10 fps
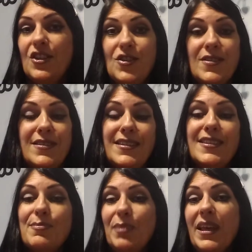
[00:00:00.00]
just
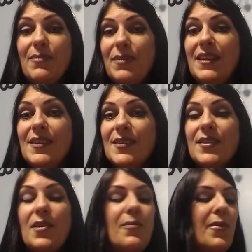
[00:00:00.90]
display piece
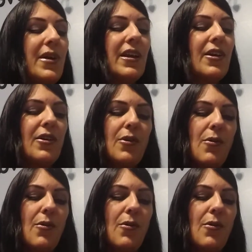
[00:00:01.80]
somewhere,